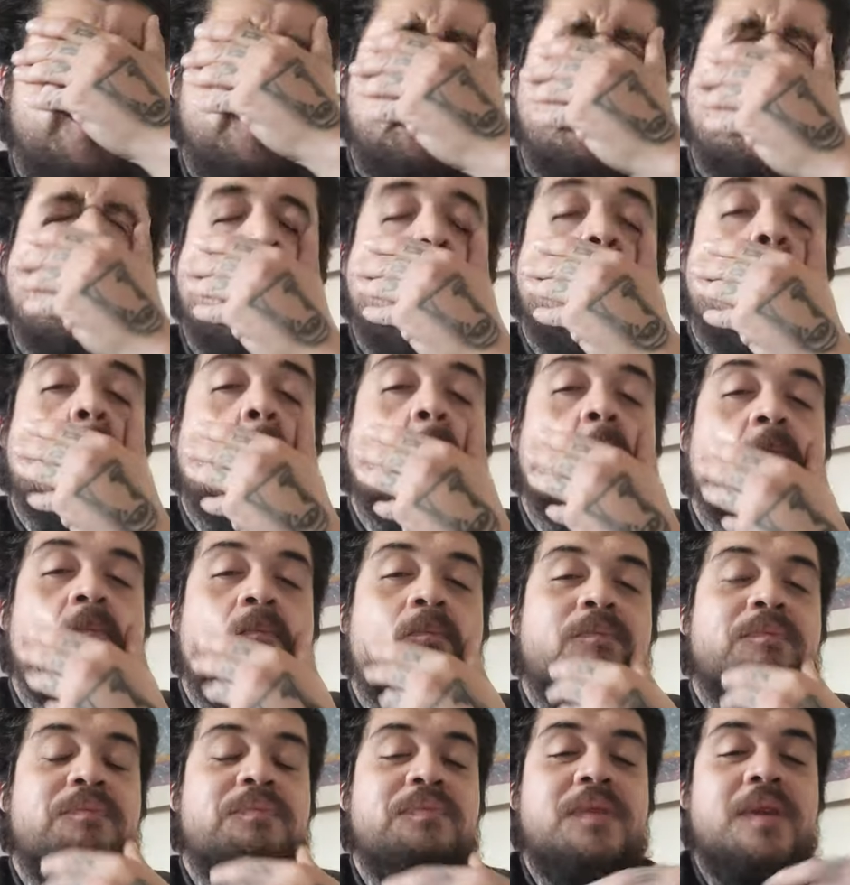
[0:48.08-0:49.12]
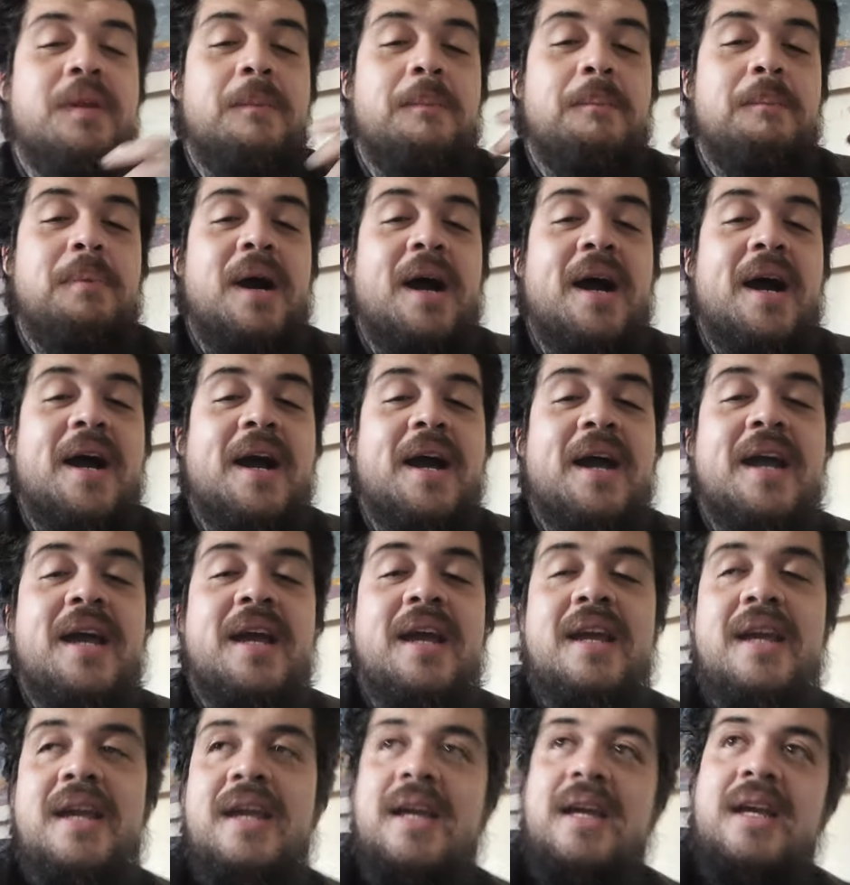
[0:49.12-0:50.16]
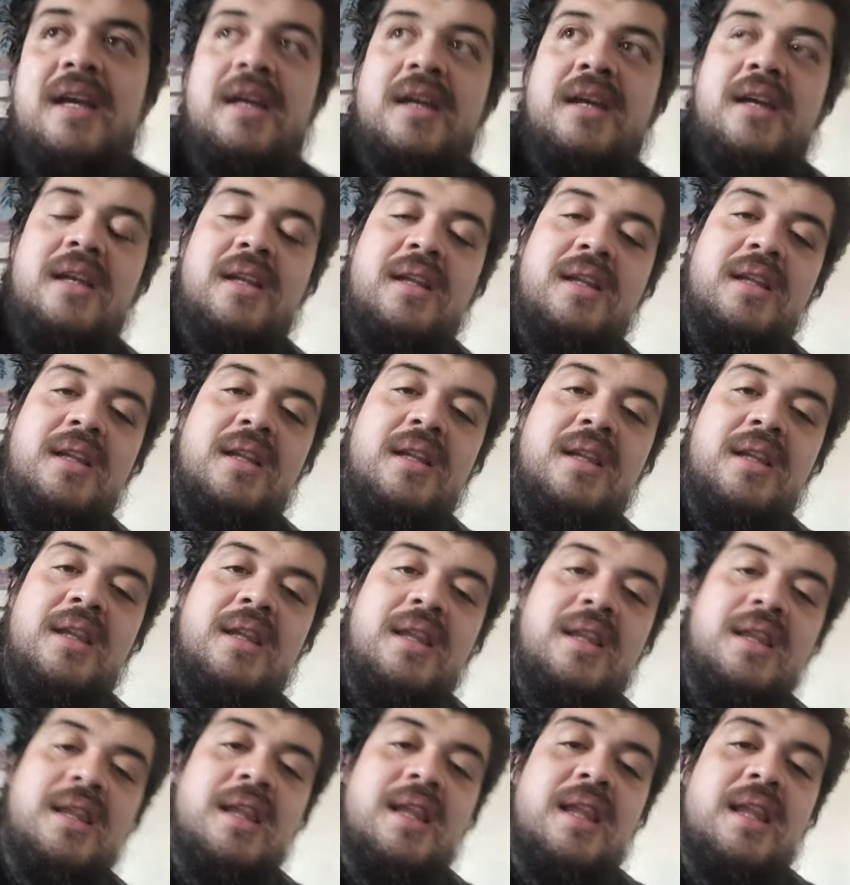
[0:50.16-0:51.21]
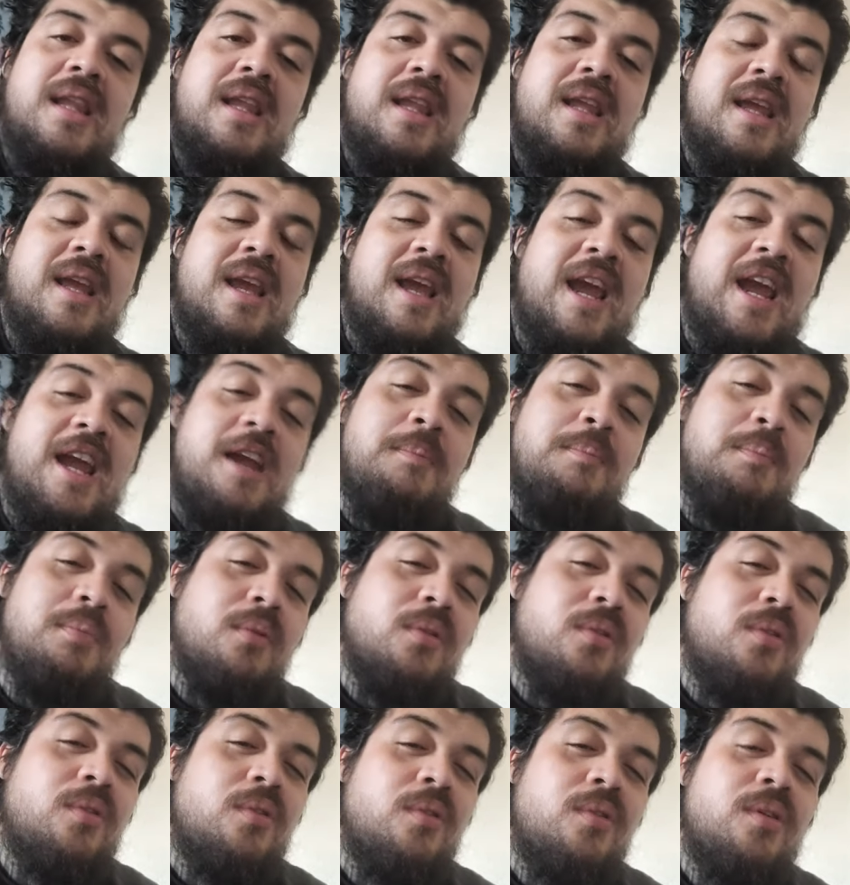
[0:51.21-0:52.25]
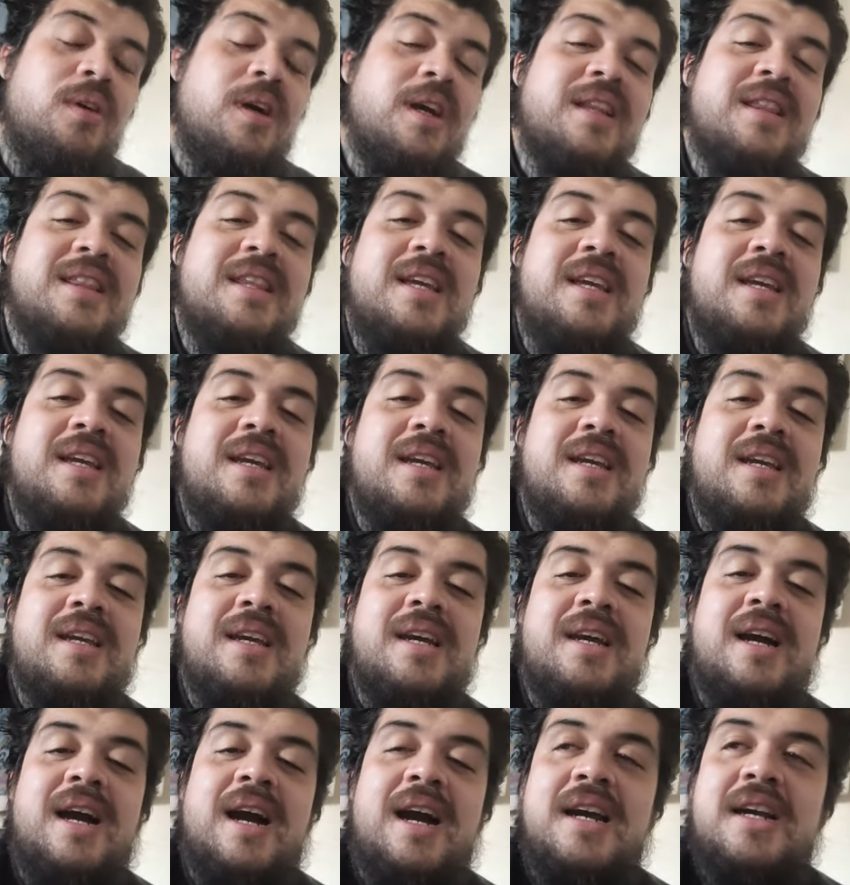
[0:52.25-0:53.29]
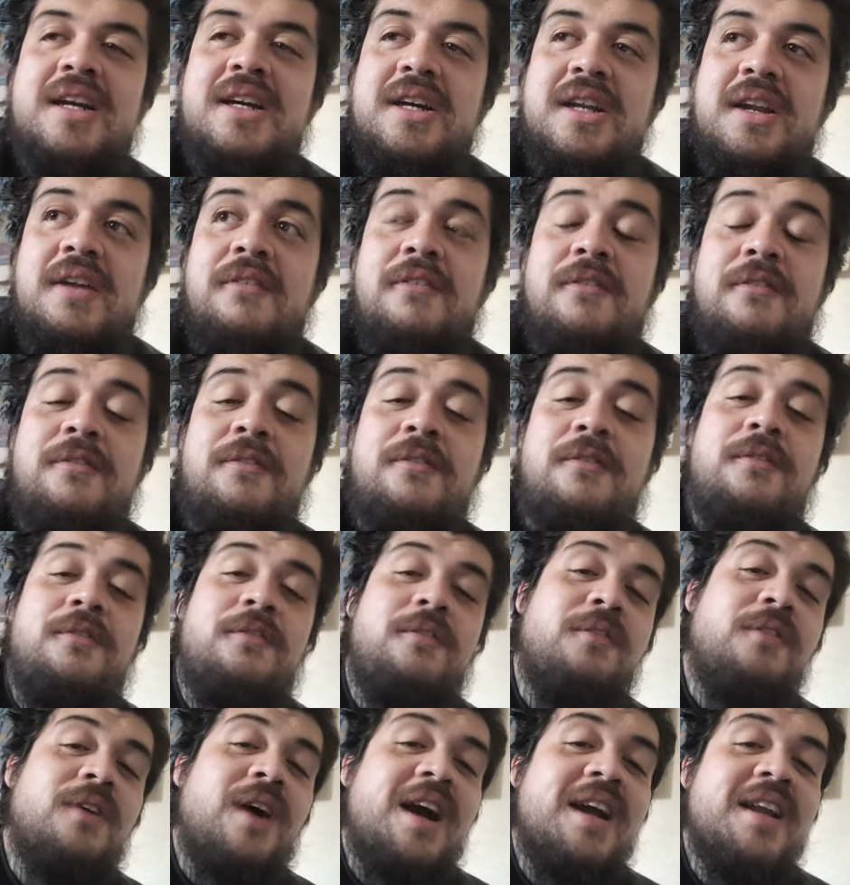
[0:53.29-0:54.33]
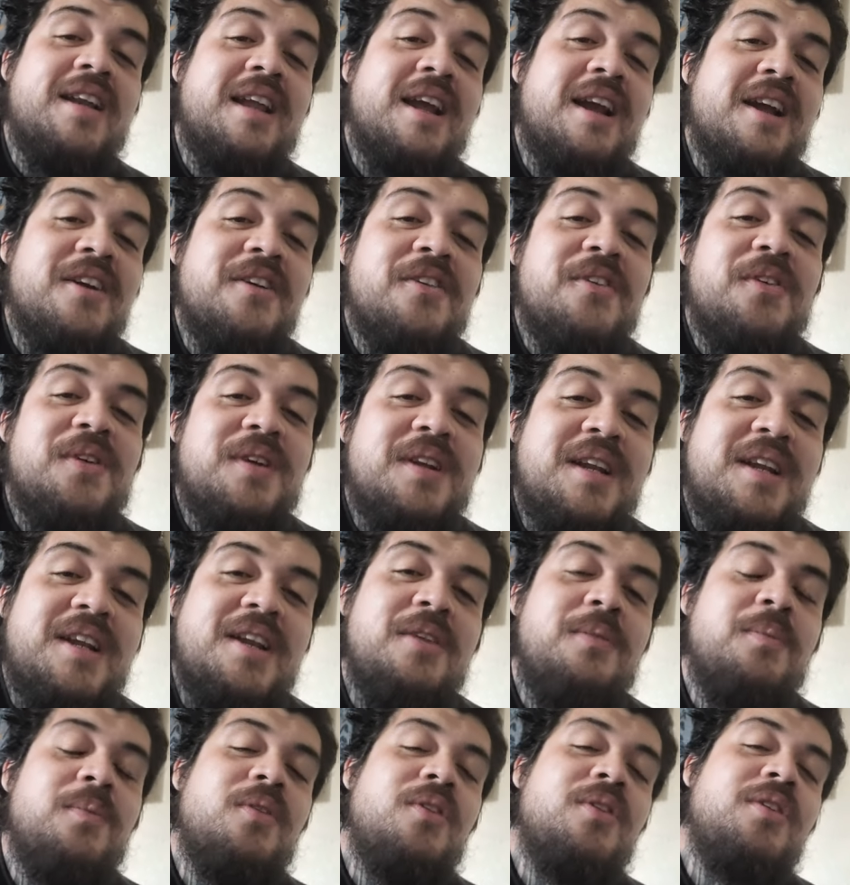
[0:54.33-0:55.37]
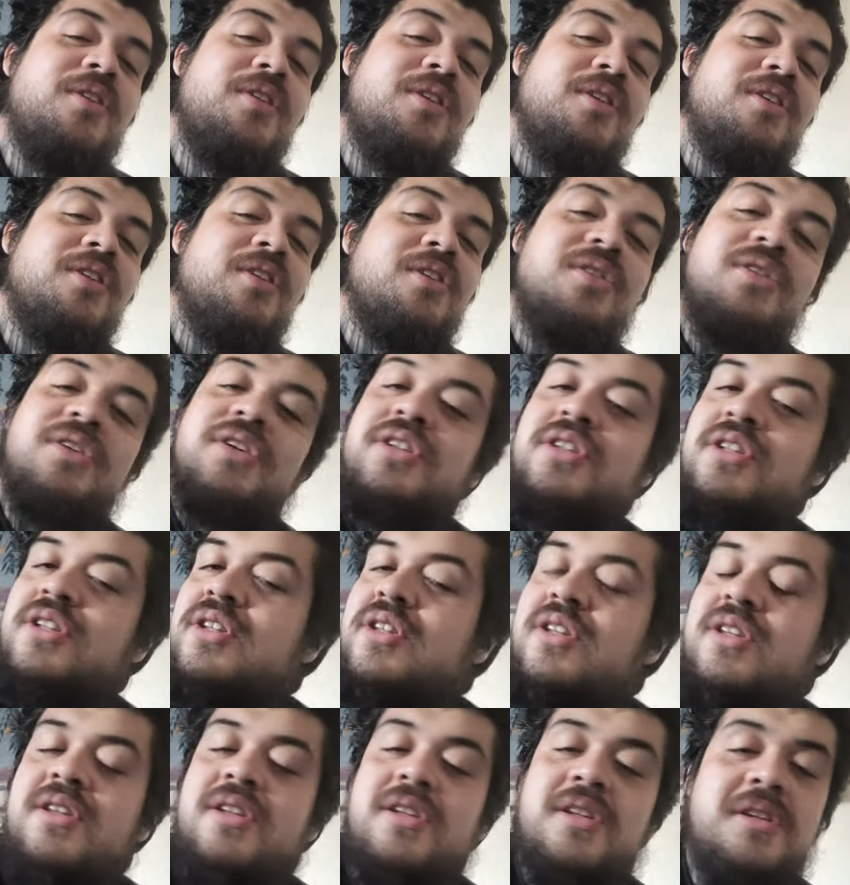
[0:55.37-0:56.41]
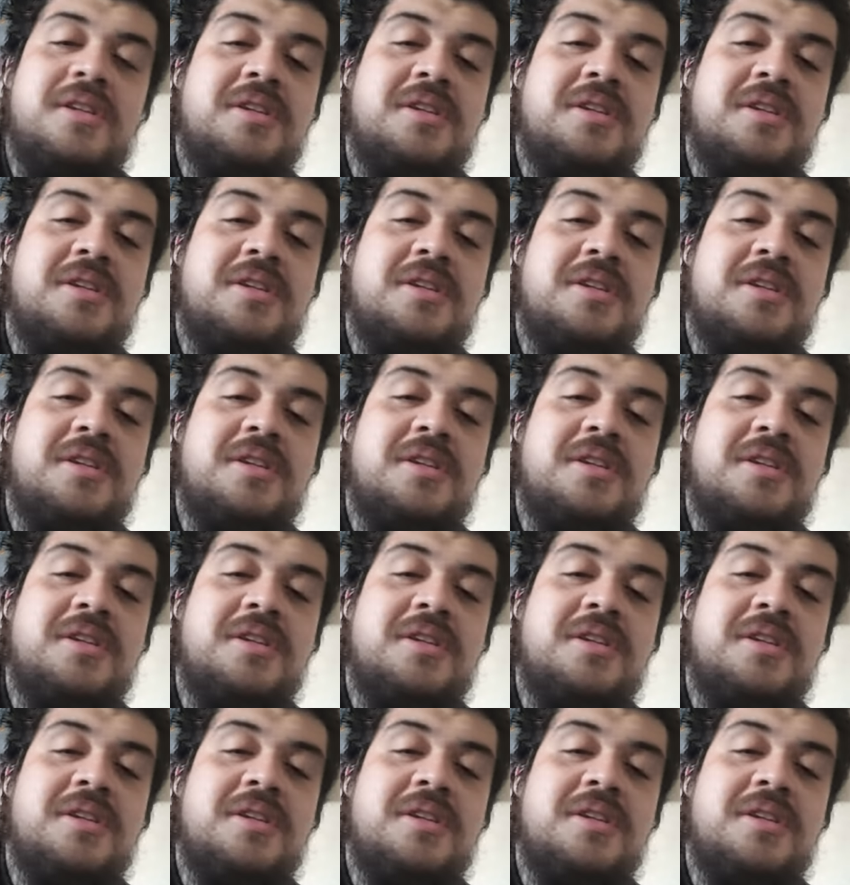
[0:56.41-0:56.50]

um by april i think i couldn't find heroin anymore, so I just